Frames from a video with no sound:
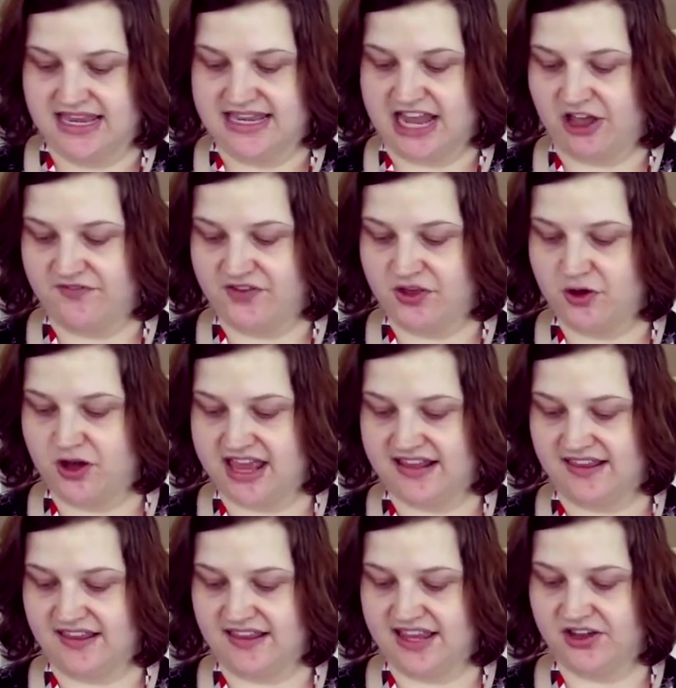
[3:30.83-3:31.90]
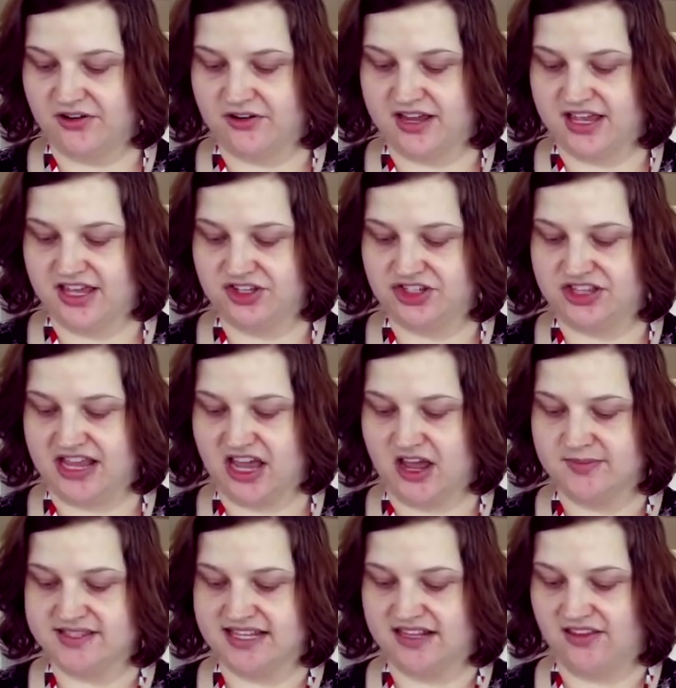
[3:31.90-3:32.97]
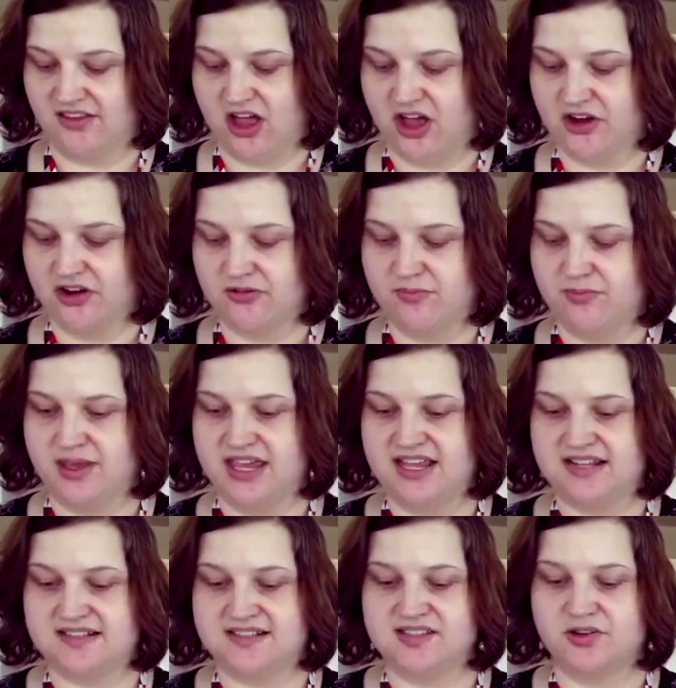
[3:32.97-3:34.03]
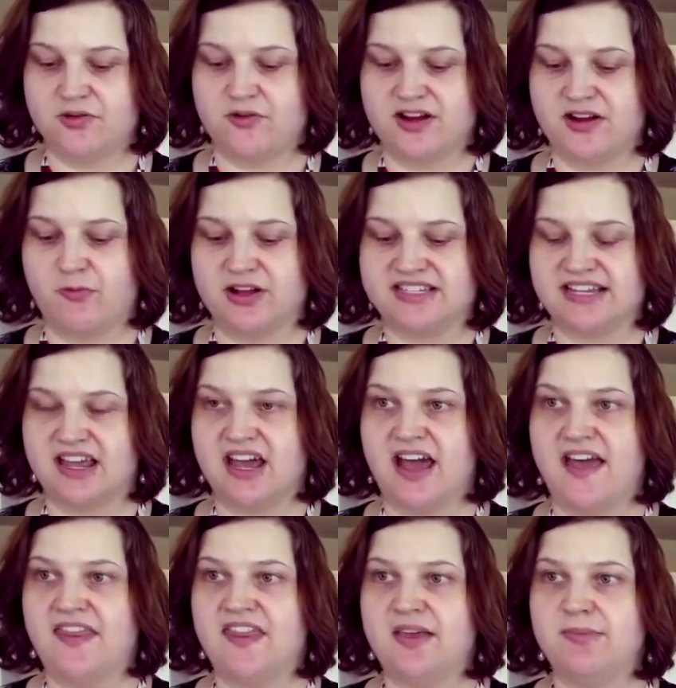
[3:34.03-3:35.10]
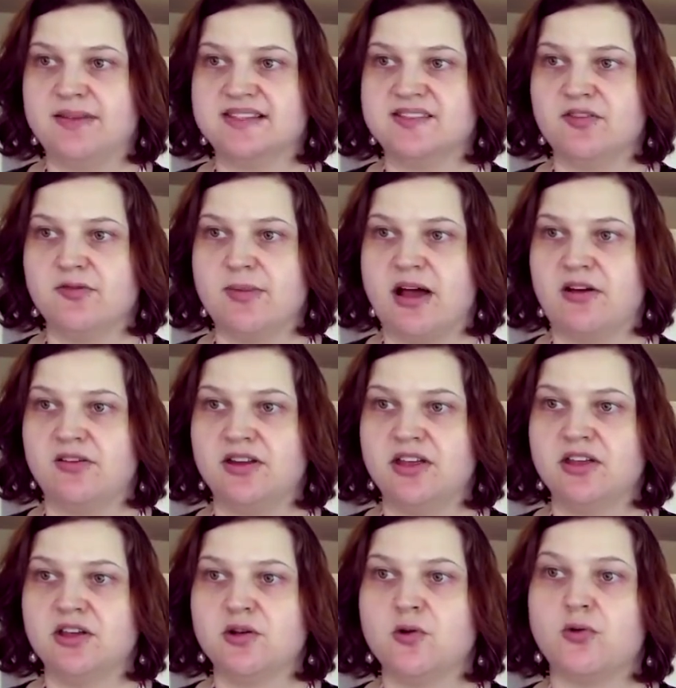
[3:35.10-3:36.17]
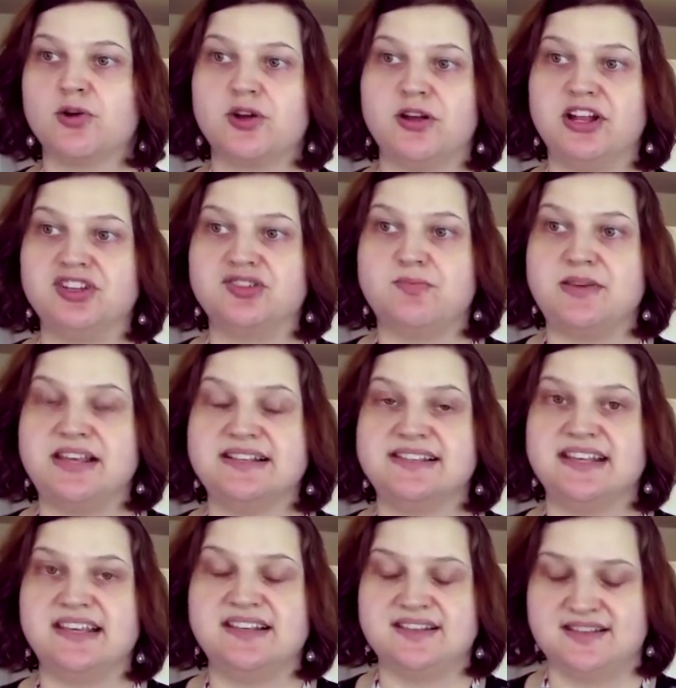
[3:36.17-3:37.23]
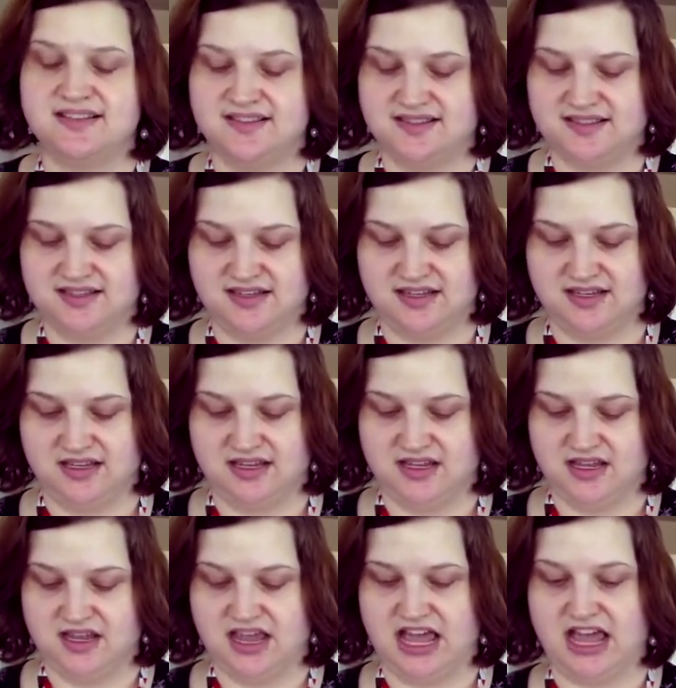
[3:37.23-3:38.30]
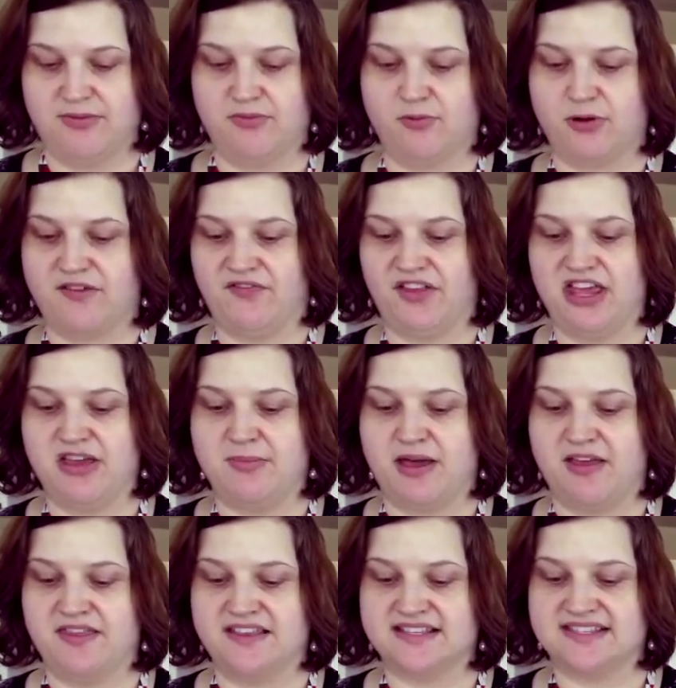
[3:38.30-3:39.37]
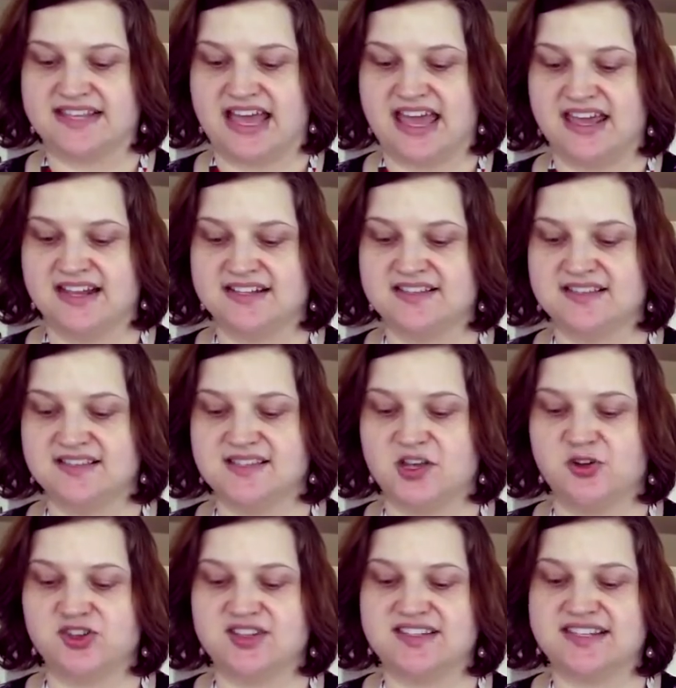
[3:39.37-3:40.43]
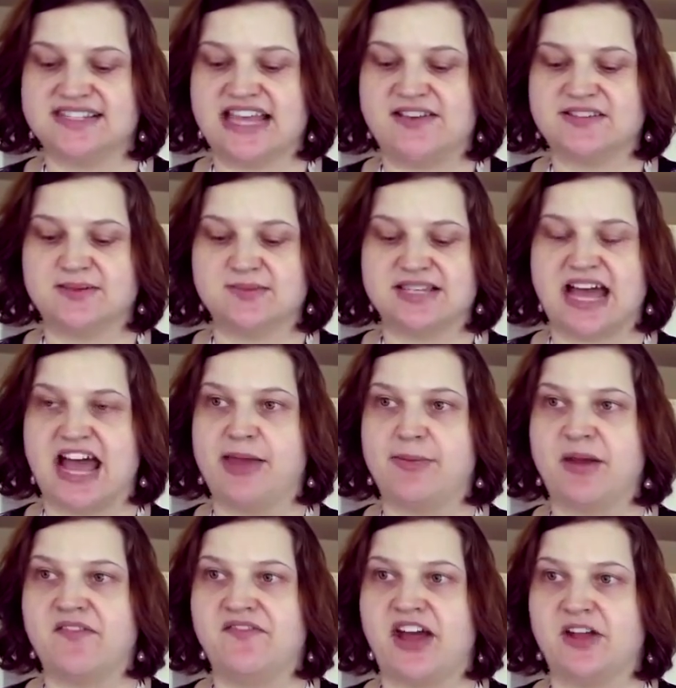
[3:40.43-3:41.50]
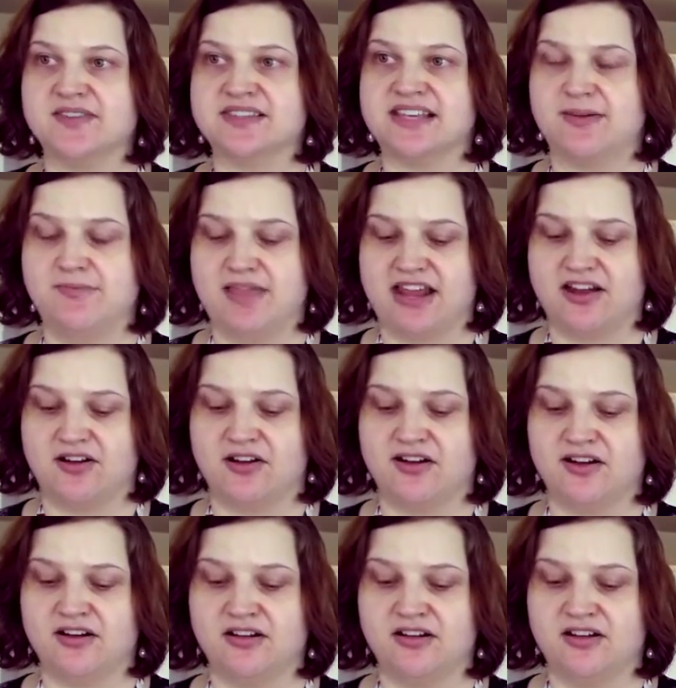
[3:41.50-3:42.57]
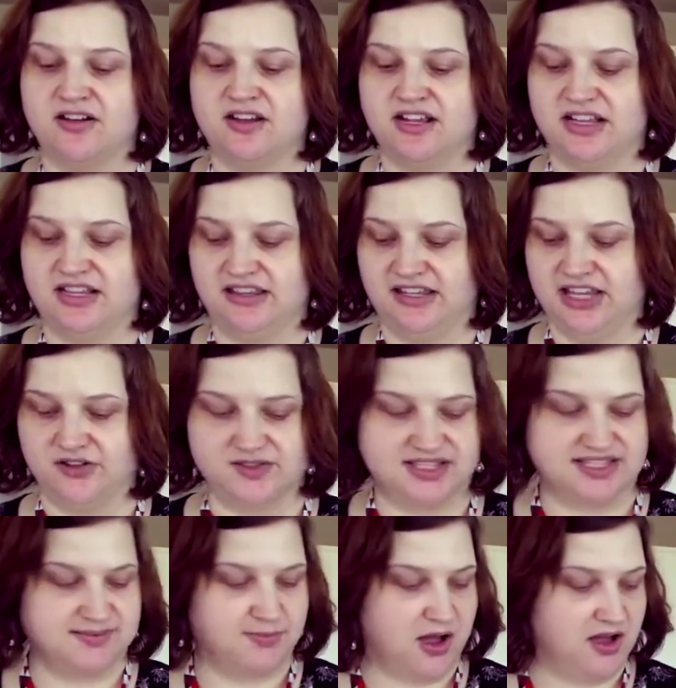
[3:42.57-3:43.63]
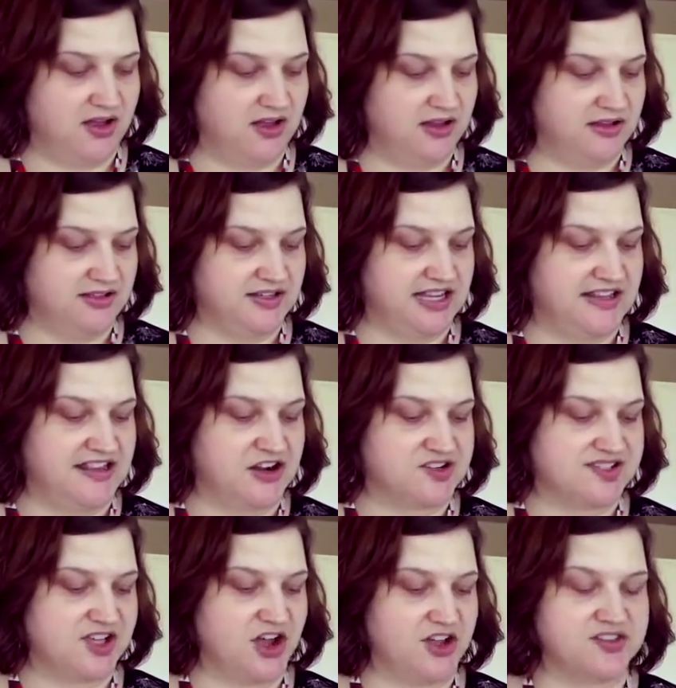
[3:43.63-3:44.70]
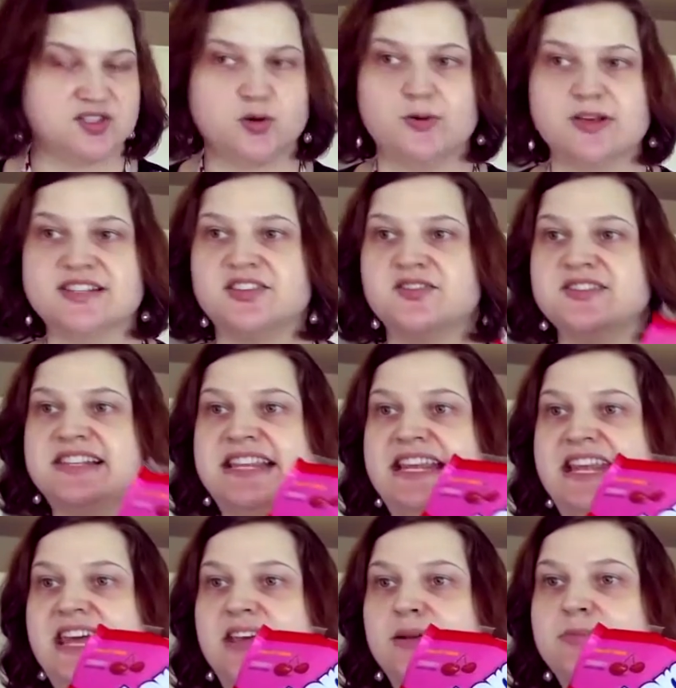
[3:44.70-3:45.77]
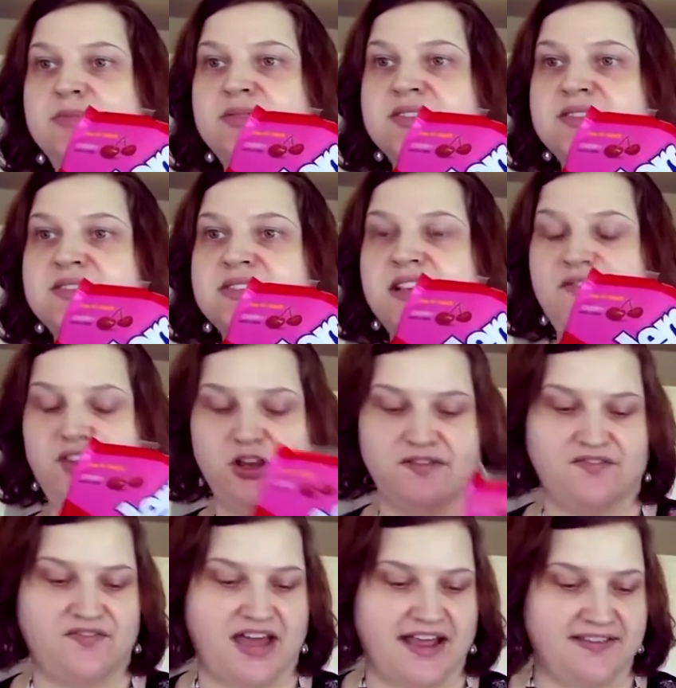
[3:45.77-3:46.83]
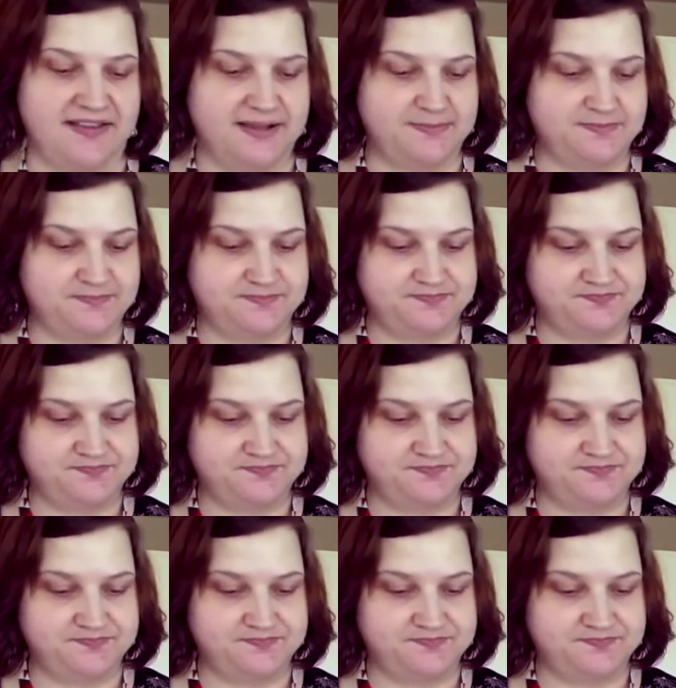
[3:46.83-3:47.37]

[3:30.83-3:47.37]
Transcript: Now, if you got licorice that comes in longer bits, you're going to want to cut them into about quarter inch pieces, um, roughly about this size. So just to save some time, I found some that are little small and they're just called Twizzlers nibs if you can find them.